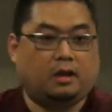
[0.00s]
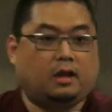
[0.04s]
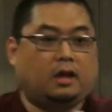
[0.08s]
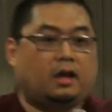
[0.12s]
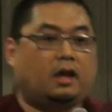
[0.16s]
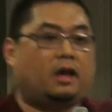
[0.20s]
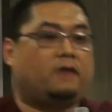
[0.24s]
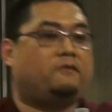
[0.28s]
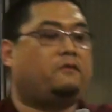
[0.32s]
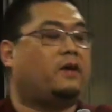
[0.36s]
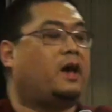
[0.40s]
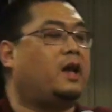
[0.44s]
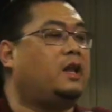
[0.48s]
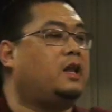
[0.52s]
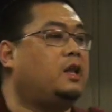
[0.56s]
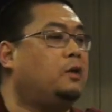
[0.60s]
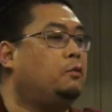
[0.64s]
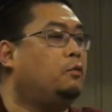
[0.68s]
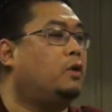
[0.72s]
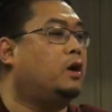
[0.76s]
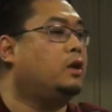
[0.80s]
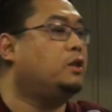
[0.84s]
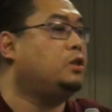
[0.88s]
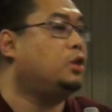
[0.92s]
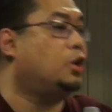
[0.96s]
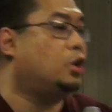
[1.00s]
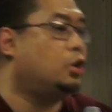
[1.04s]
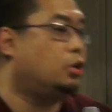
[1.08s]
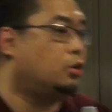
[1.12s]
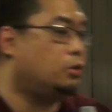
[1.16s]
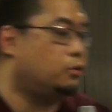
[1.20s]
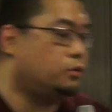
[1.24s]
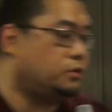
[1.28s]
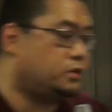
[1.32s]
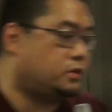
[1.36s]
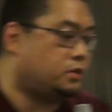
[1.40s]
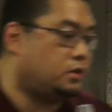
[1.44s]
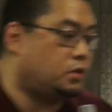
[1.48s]
if anyone
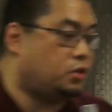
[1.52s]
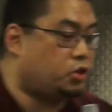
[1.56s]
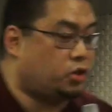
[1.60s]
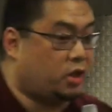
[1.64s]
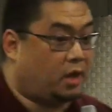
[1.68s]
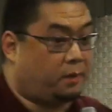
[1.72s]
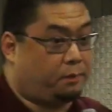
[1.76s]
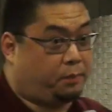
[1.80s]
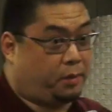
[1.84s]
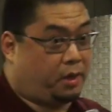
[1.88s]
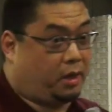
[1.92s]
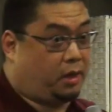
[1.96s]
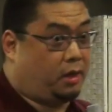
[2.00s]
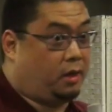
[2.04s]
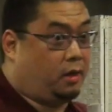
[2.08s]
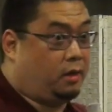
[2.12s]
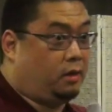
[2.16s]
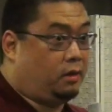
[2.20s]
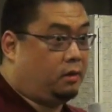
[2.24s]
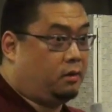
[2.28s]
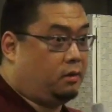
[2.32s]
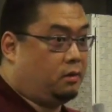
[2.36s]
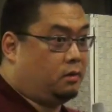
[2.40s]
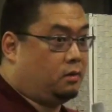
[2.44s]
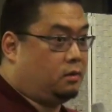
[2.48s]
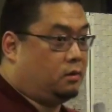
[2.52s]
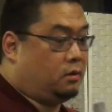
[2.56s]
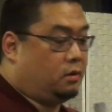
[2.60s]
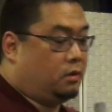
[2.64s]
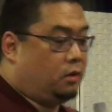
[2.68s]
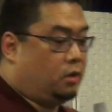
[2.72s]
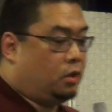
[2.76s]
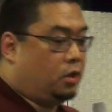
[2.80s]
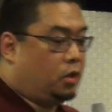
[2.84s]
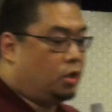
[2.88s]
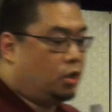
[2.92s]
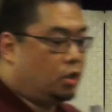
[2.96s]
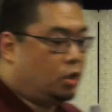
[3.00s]
knows JP,
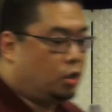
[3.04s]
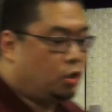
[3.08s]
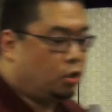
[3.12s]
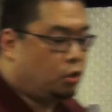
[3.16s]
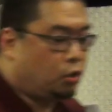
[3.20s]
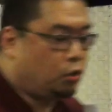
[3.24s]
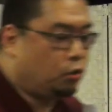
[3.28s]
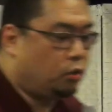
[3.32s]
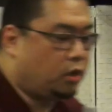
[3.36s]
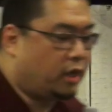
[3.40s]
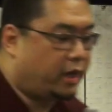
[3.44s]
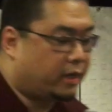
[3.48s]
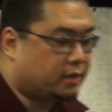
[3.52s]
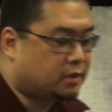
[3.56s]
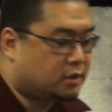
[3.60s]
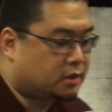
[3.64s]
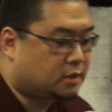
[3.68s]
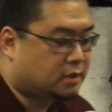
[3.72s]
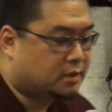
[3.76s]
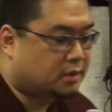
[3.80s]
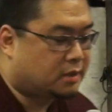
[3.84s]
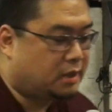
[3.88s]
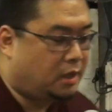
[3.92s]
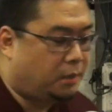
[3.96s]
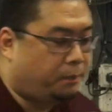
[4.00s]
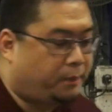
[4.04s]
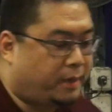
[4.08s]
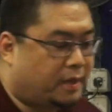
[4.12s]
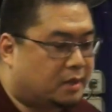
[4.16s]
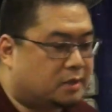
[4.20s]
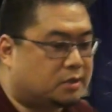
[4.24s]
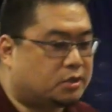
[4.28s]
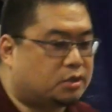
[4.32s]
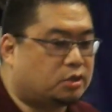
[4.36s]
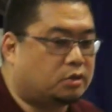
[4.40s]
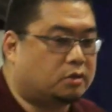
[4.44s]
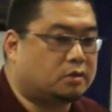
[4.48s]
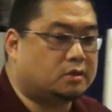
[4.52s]
who likes to sleep at a
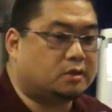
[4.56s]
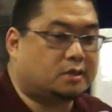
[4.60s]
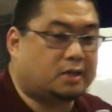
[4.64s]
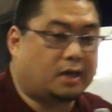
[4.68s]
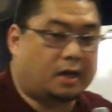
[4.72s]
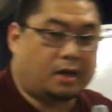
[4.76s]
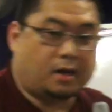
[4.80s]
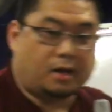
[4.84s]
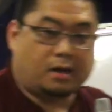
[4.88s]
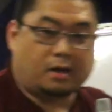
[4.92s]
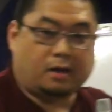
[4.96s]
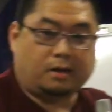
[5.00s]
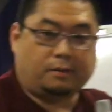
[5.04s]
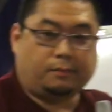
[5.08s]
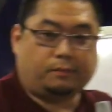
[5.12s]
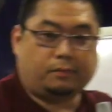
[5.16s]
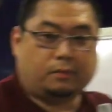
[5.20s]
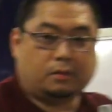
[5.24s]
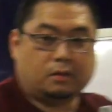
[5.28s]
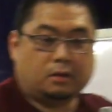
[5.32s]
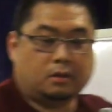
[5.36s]
certain time,